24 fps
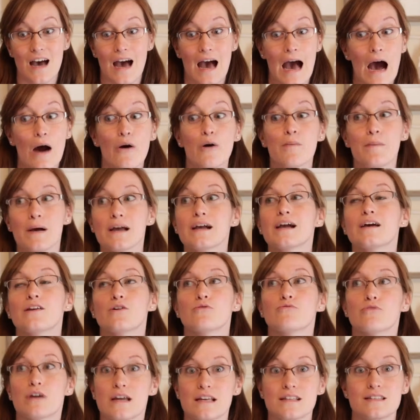How am I going
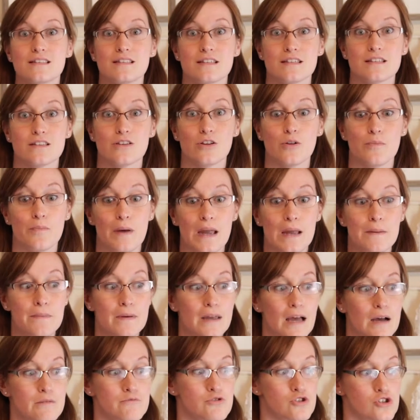to raise this little
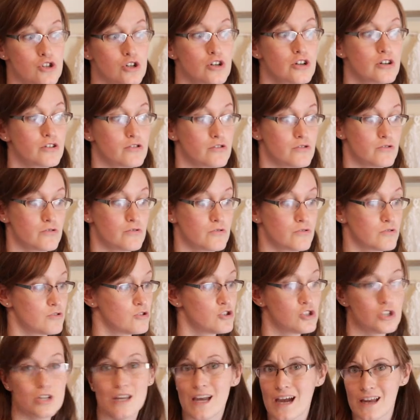baby? I'm sure
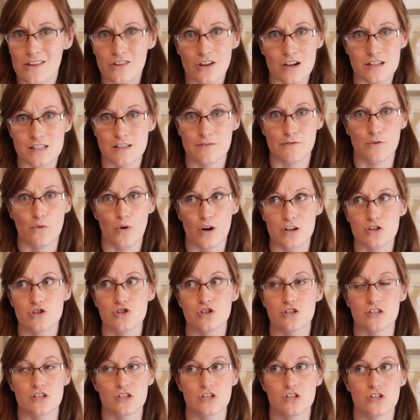she had lots of
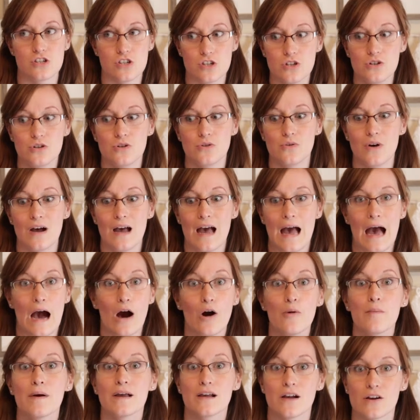questions too.
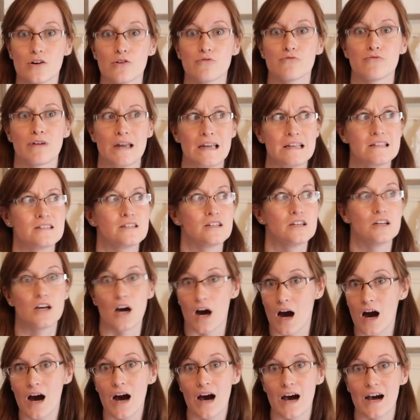How am I going to raise
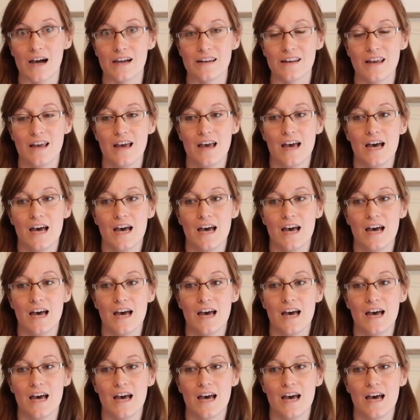God?